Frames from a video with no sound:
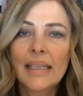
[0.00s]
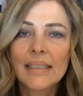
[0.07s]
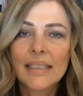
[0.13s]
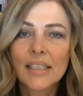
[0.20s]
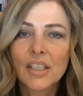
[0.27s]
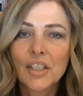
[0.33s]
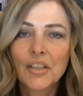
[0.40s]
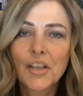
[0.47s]

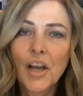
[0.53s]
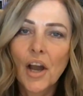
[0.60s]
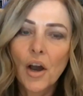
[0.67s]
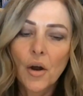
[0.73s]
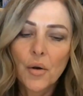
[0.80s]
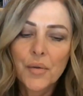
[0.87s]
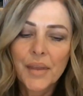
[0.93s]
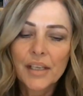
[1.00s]
Did you
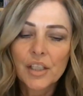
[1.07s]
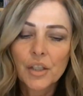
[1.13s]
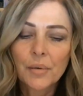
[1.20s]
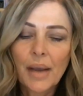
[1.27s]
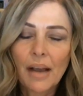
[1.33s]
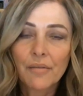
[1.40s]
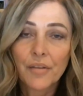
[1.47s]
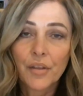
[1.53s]
know that you
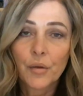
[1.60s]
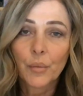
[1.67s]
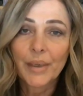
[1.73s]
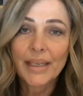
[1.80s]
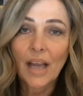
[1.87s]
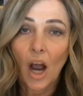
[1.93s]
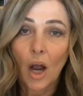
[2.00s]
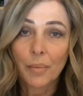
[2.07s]
have
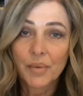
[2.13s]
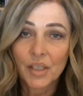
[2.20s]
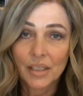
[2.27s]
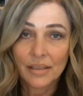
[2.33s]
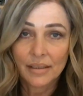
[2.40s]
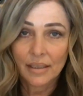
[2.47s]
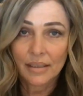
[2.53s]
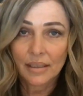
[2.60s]
three
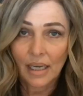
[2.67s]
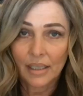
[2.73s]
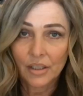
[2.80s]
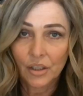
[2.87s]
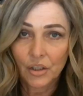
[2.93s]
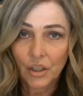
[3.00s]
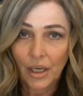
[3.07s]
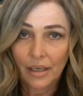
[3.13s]
options to sign
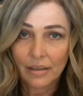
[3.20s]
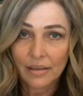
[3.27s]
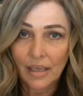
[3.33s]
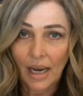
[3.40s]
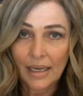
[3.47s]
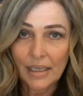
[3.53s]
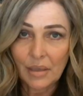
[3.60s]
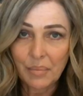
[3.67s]
your child's
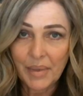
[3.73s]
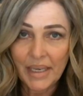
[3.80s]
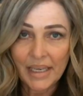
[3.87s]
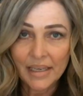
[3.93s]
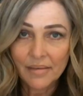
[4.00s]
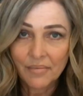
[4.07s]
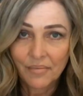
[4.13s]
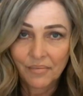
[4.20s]

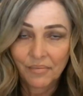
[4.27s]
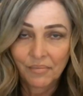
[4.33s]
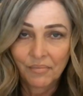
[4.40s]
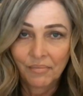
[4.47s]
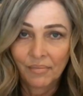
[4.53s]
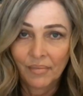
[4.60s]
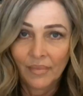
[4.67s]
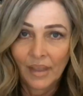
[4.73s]
IEP?
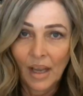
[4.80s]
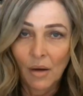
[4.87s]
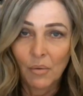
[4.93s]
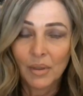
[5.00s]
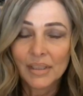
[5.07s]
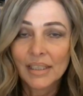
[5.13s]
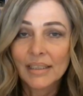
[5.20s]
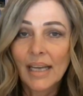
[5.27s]

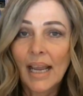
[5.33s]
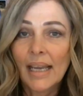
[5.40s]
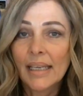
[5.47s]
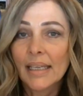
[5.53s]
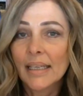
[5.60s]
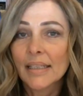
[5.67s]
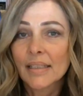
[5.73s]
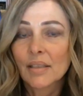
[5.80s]
Well,
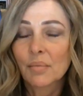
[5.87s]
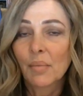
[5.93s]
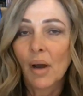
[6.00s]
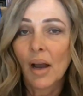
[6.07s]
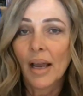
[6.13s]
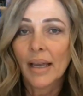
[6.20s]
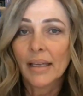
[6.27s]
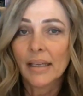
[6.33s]
today is
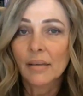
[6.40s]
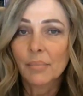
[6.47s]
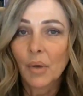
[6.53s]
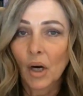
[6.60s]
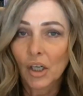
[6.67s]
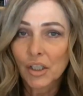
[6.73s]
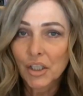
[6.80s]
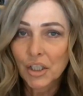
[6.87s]
my
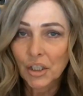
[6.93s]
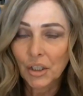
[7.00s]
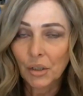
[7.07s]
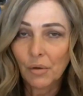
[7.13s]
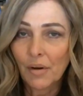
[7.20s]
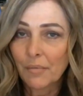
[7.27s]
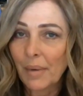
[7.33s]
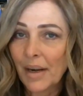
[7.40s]
part two
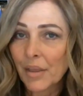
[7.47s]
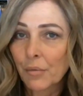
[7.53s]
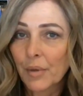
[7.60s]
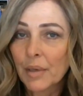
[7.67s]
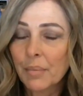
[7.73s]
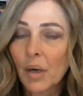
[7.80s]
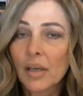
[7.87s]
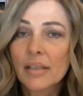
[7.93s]
of my
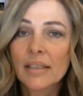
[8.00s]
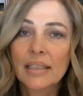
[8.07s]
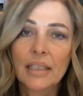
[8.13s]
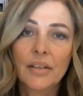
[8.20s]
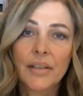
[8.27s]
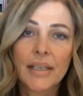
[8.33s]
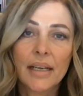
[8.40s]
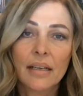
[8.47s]
three-part
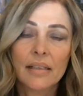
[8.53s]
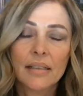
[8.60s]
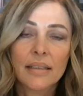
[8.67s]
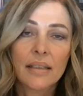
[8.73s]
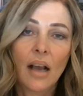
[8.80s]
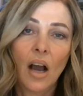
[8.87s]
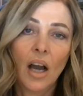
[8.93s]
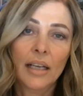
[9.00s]
series
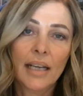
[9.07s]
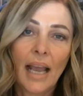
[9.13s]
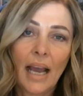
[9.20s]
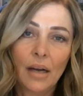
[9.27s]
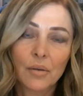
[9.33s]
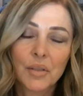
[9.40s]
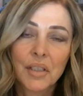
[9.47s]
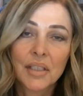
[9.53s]
on
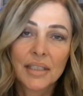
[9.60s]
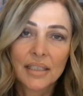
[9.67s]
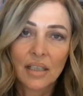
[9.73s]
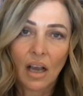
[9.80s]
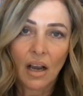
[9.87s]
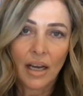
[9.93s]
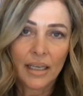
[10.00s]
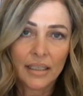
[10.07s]
how to
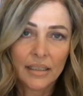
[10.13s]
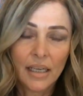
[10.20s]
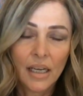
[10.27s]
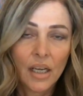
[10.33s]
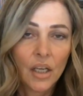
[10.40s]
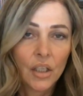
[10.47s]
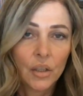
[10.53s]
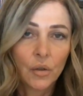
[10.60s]
sign
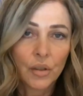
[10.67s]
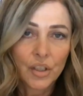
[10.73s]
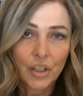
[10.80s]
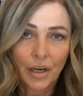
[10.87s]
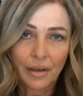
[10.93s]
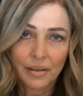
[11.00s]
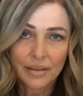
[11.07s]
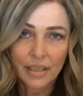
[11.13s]
your
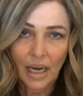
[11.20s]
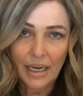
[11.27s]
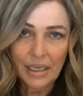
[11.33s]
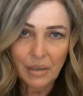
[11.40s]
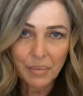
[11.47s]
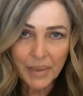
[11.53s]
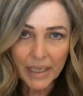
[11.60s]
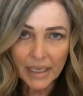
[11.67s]
child's
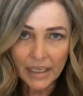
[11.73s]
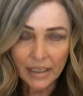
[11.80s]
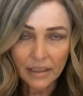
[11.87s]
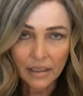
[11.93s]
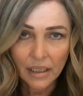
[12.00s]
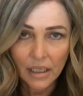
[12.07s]
IEP.